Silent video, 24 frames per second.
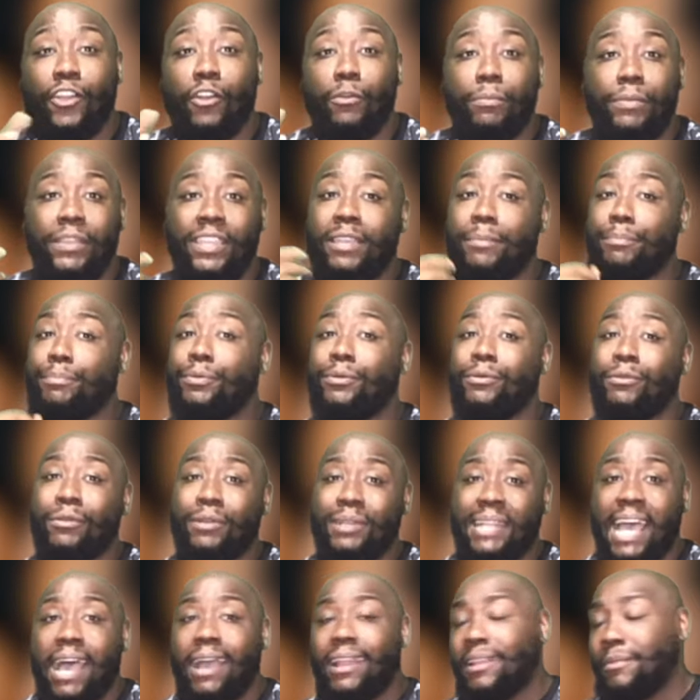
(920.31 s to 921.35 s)
being
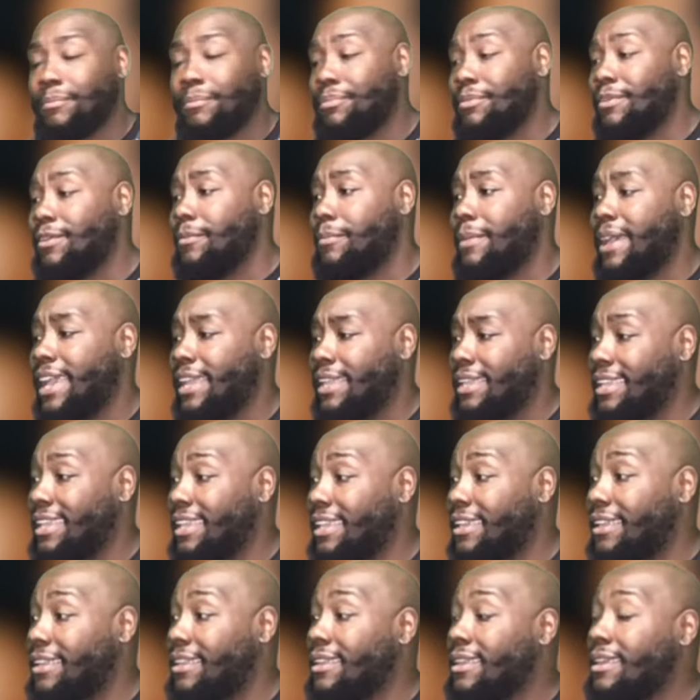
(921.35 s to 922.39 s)
pulled out and put back
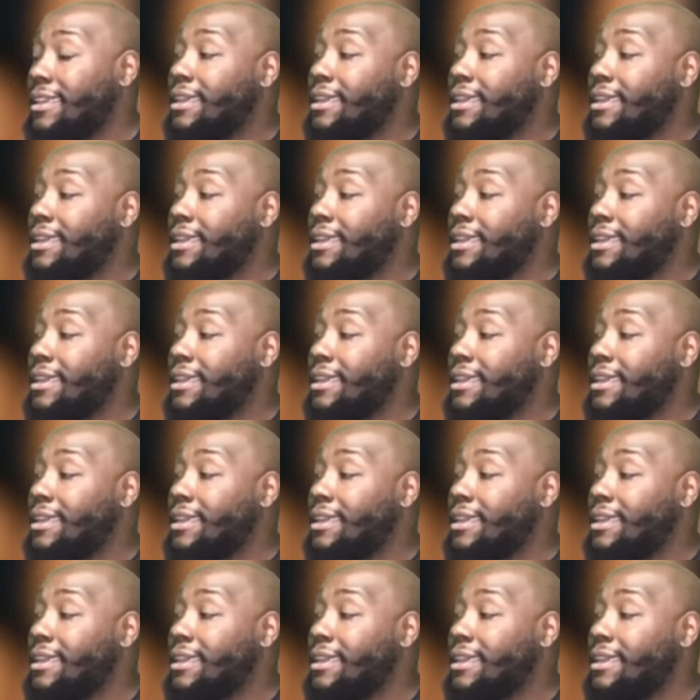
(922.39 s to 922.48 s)
in.